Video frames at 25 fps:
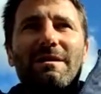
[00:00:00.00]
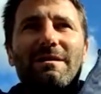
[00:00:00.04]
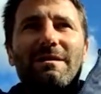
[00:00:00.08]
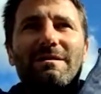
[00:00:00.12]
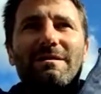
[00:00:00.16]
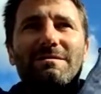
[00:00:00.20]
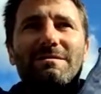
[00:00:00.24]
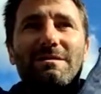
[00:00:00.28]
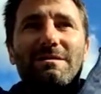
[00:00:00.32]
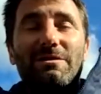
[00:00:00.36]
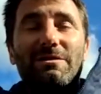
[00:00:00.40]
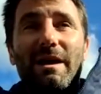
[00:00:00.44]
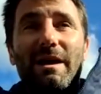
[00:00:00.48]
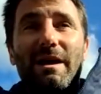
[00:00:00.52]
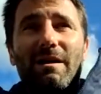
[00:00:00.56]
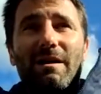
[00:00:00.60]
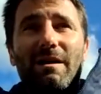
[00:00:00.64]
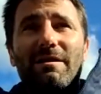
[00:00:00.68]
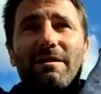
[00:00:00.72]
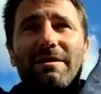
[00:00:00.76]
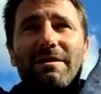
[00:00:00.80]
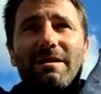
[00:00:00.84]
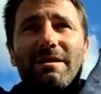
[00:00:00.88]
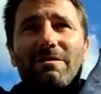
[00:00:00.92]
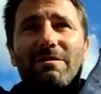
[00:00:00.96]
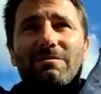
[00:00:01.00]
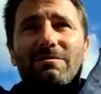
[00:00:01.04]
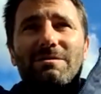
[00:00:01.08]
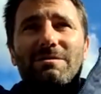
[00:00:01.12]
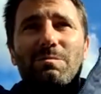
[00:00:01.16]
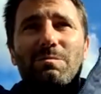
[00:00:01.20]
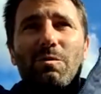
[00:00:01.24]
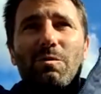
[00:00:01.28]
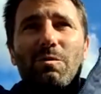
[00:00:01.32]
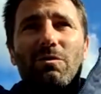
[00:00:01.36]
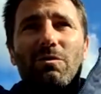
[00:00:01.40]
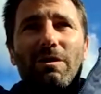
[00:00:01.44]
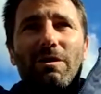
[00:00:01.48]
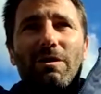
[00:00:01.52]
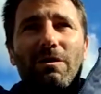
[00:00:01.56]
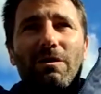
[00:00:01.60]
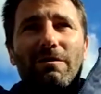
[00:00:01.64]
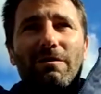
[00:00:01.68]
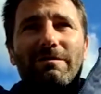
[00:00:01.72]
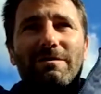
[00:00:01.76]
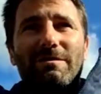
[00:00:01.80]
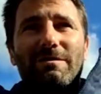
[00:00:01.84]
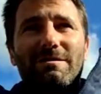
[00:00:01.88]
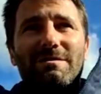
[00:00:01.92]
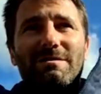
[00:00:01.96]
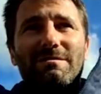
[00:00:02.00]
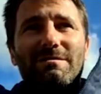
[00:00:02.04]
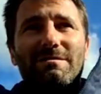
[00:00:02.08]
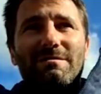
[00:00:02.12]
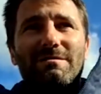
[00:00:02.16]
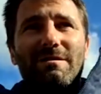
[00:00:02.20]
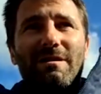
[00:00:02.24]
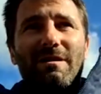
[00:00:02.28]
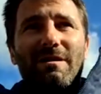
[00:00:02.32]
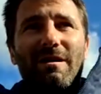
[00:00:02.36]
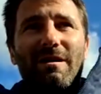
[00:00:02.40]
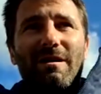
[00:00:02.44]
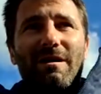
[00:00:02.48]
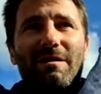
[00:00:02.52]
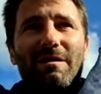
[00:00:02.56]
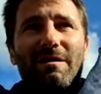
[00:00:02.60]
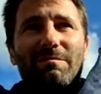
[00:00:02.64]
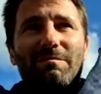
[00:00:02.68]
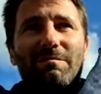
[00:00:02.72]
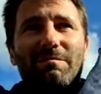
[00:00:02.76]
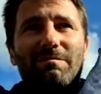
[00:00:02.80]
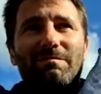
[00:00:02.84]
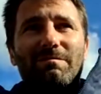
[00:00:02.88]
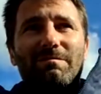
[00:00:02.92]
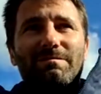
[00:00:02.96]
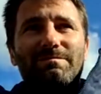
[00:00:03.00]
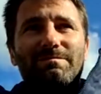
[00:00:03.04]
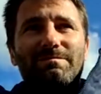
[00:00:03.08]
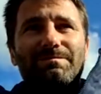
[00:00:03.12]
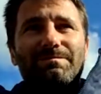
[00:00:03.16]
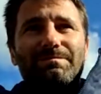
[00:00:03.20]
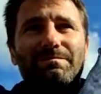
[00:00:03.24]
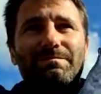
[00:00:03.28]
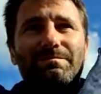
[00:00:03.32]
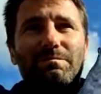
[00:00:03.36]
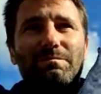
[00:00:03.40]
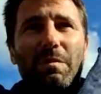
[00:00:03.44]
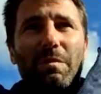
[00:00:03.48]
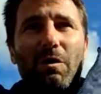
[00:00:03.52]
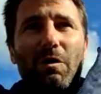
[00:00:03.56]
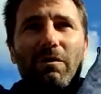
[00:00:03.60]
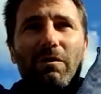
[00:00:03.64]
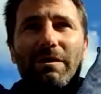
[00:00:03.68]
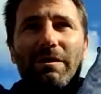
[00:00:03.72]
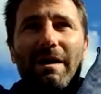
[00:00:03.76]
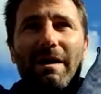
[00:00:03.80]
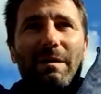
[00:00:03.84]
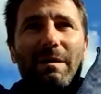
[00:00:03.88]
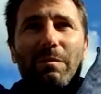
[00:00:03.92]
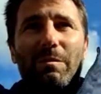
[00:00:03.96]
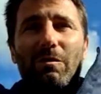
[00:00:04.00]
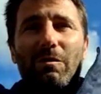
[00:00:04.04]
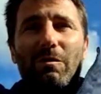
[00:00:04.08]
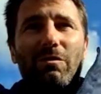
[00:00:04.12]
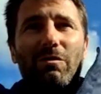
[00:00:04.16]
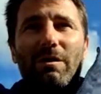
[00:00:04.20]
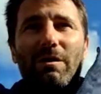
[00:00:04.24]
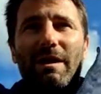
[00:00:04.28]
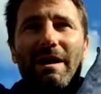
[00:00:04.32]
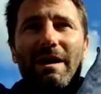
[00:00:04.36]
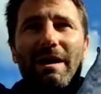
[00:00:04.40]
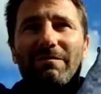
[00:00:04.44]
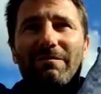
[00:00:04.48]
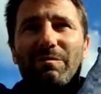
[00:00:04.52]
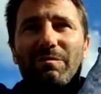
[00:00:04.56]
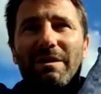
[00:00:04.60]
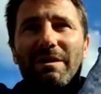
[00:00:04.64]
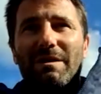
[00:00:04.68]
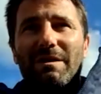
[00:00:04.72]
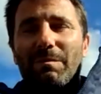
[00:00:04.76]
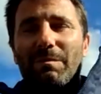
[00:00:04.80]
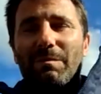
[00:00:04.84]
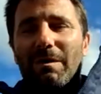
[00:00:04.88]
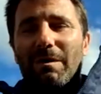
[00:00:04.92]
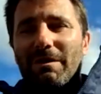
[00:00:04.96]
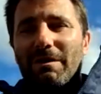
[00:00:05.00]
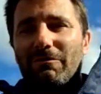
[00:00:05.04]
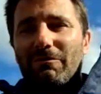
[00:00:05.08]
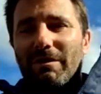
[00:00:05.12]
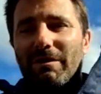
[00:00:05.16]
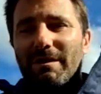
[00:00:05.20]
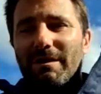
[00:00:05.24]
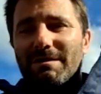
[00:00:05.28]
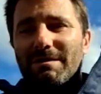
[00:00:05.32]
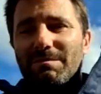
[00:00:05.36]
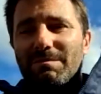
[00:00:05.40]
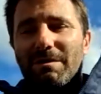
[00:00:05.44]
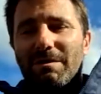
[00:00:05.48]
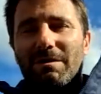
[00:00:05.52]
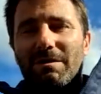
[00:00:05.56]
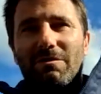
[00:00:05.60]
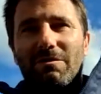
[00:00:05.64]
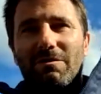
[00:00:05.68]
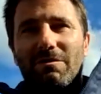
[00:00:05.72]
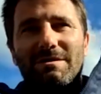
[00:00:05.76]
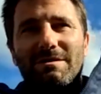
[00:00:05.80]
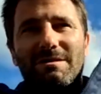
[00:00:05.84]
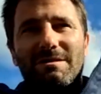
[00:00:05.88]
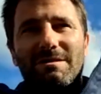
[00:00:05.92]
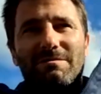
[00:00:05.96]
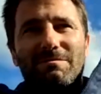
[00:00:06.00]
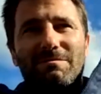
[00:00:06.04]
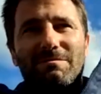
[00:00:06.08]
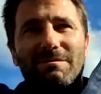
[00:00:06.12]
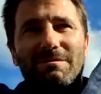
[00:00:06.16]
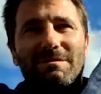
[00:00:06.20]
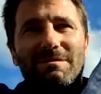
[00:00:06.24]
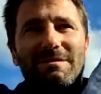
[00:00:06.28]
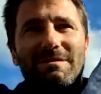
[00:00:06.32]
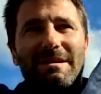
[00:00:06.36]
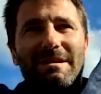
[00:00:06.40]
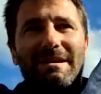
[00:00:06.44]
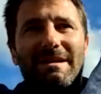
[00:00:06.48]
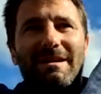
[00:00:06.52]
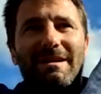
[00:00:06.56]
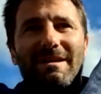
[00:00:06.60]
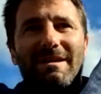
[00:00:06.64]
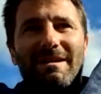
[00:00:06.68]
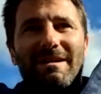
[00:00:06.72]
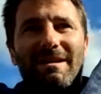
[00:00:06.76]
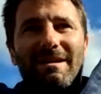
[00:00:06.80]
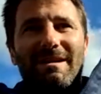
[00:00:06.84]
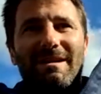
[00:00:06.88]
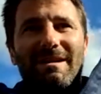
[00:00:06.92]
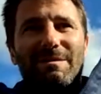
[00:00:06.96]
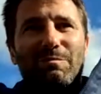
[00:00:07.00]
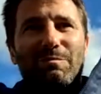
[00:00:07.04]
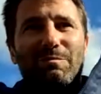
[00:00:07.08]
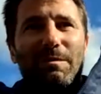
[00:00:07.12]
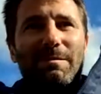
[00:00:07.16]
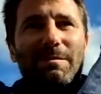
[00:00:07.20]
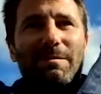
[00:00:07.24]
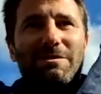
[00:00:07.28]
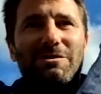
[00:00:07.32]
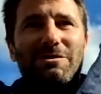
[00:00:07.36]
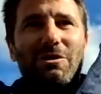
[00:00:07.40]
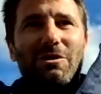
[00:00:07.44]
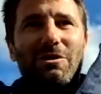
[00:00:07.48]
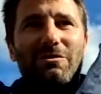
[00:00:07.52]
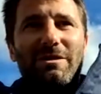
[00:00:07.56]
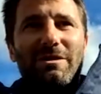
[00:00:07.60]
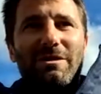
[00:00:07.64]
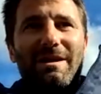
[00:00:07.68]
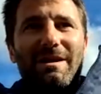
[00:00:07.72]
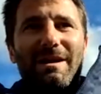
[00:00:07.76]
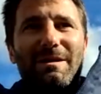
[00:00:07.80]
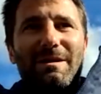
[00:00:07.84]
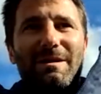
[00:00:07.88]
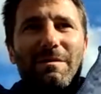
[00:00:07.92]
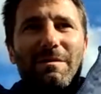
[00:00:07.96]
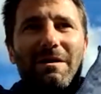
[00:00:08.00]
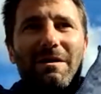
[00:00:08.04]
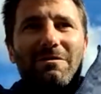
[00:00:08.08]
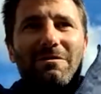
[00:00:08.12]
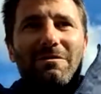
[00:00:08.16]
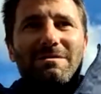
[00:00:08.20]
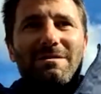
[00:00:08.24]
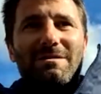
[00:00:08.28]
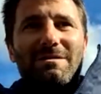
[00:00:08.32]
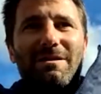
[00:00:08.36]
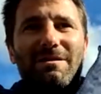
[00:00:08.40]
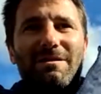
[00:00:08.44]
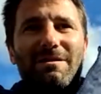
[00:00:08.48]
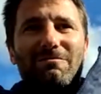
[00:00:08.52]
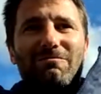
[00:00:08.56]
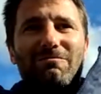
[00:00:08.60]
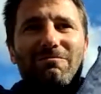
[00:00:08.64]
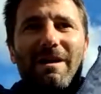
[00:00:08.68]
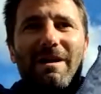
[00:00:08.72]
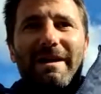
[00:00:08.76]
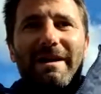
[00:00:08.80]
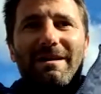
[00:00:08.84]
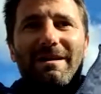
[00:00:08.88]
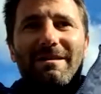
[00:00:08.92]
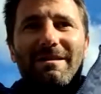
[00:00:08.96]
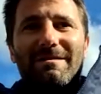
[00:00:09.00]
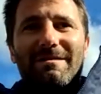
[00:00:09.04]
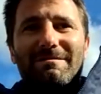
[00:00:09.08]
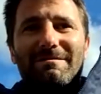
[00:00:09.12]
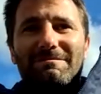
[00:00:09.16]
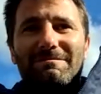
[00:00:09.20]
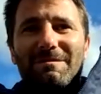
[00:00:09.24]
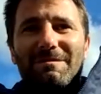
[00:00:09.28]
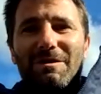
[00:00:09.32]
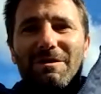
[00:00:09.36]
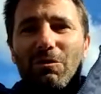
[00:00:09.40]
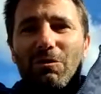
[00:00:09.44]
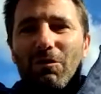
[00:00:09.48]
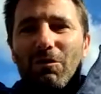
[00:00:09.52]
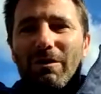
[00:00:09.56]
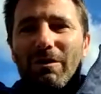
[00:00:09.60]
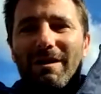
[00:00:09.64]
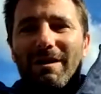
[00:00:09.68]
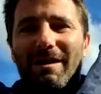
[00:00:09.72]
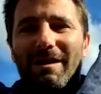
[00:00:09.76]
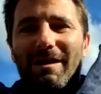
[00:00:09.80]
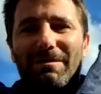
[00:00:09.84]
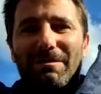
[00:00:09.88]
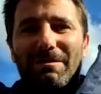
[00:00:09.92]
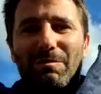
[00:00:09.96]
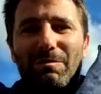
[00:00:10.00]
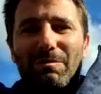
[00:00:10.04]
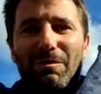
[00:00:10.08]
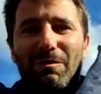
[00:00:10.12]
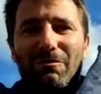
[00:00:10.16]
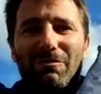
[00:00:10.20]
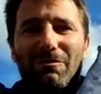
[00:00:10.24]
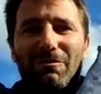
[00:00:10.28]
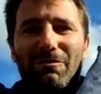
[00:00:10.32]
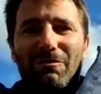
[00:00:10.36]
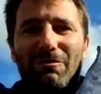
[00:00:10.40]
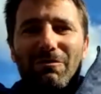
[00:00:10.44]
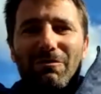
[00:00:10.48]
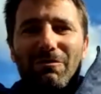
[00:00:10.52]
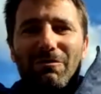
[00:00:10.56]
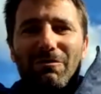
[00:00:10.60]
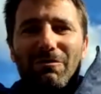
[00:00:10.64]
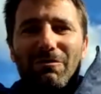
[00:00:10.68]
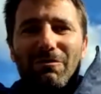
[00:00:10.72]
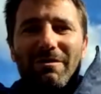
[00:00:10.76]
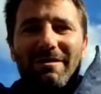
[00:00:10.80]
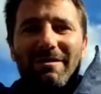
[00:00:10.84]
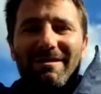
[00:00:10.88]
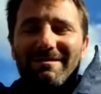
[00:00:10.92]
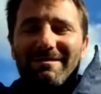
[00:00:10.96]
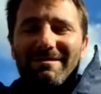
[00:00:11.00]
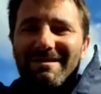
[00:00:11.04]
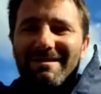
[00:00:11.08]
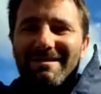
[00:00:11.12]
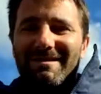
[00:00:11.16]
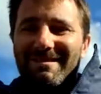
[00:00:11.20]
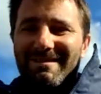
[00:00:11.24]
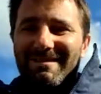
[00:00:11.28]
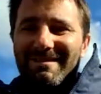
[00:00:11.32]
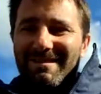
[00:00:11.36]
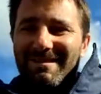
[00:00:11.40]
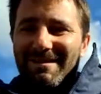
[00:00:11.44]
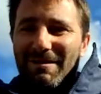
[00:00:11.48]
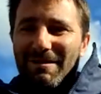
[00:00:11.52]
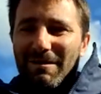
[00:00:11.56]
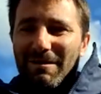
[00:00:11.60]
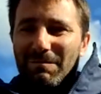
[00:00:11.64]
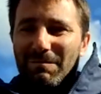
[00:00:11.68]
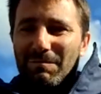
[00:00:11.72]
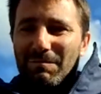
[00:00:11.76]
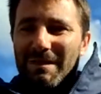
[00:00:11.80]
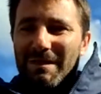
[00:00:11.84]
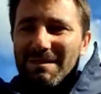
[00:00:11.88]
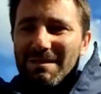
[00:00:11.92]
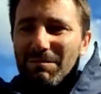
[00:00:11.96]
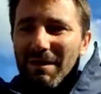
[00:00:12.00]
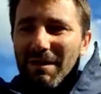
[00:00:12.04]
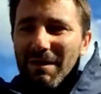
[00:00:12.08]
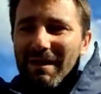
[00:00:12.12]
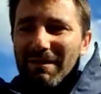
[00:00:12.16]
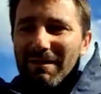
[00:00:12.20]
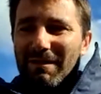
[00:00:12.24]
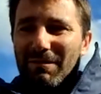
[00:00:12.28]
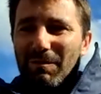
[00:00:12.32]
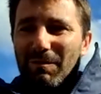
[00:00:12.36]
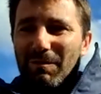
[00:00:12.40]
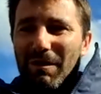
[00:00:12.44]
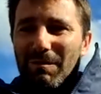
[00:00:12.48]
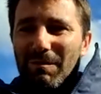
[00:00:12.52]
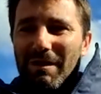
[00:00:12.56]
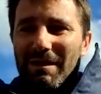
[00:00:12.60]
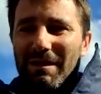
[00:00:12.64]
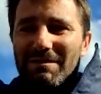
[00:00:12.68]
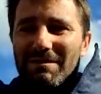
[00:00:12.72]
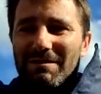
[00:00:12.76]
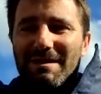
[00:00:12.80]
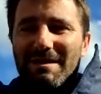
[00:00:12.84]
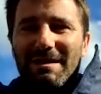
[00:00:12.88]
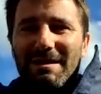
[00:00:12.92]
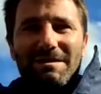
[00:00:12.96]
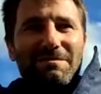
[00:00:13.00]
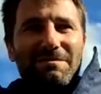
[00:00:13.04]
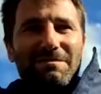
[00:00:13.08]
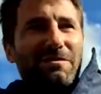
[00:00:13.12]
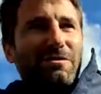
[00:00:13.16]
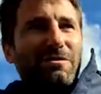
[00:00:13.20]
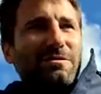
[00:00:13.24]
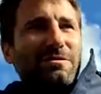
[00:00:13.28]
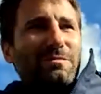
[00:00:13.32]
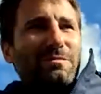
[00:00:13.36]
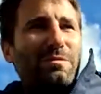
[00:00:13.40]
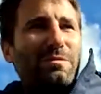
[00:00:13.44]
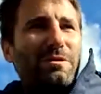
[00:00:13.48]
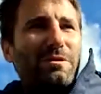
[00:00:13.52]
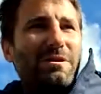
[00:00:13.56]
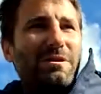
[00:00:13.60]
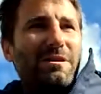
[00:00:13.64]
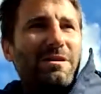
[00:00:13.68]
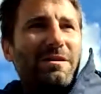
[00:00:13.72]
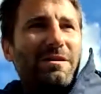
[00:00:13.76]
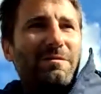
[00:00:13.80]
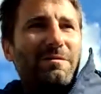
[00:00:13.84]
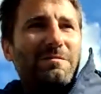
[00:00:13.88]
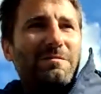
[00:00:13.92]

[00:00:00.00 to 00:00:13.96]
So yeah, I think I was more nervous bowling that ball than I have been in my career, to be honest. It was, and it probably showed. It came out as a kind of rank Yorker length ball that I missed my length by about 6 foot. But